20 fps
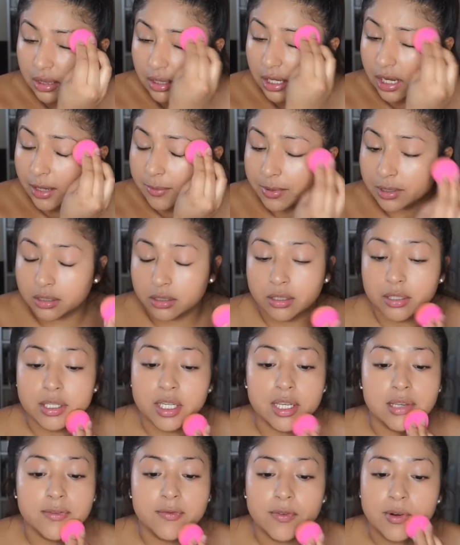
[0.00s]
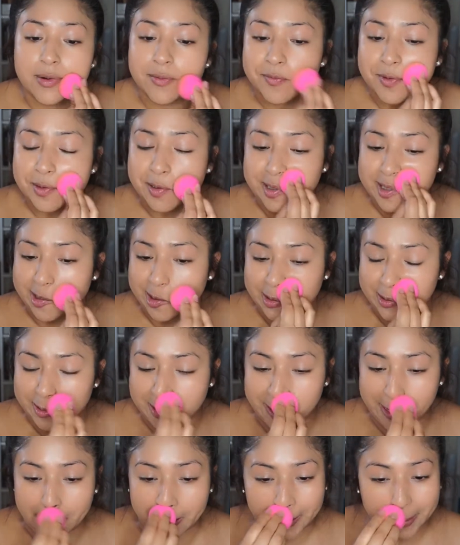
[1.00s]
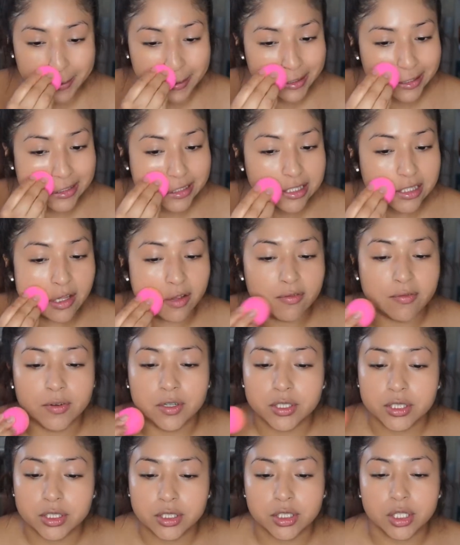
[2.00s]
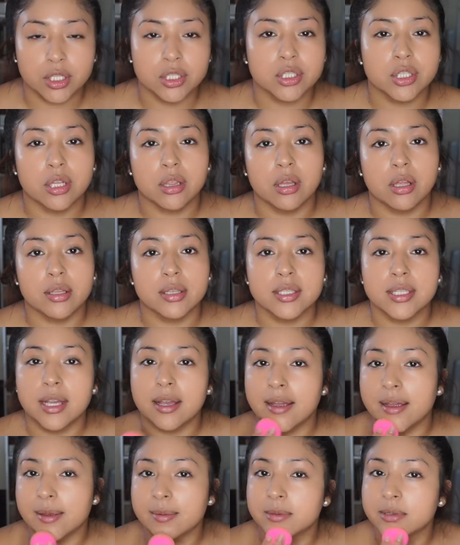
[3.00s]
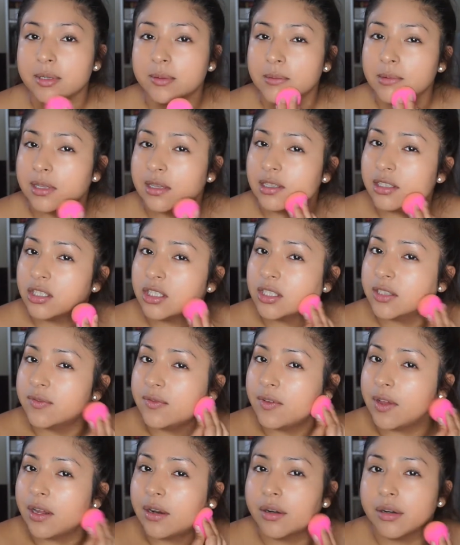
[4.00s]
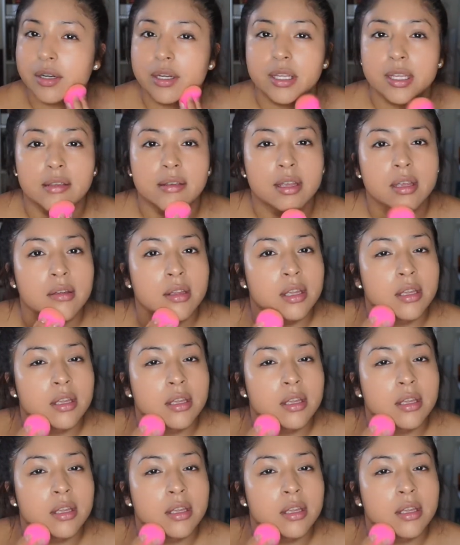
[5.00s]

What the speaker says: I've been looking for a foundation like this for such a long time, something that's just very